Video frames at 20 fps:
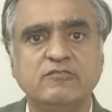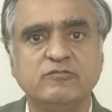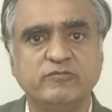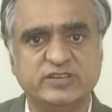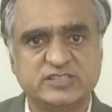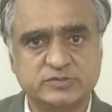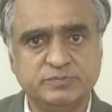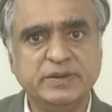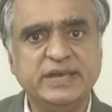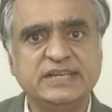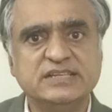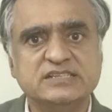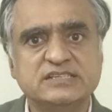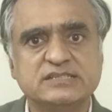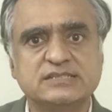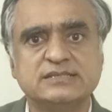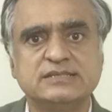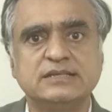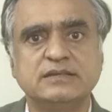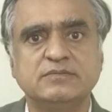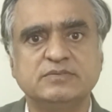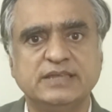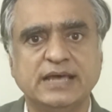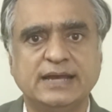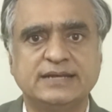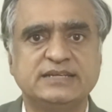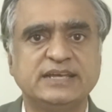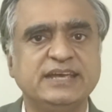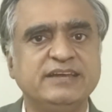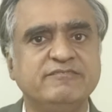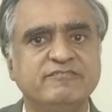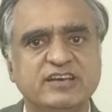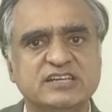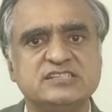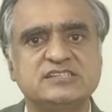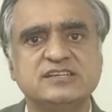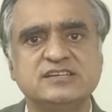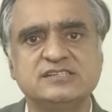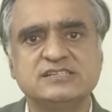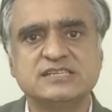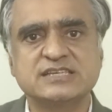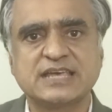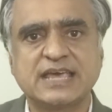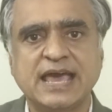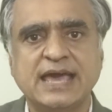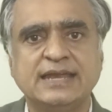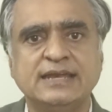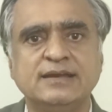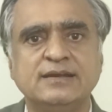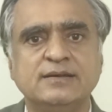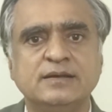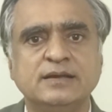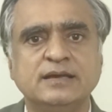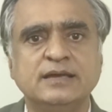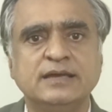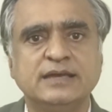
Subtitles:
which means that investors can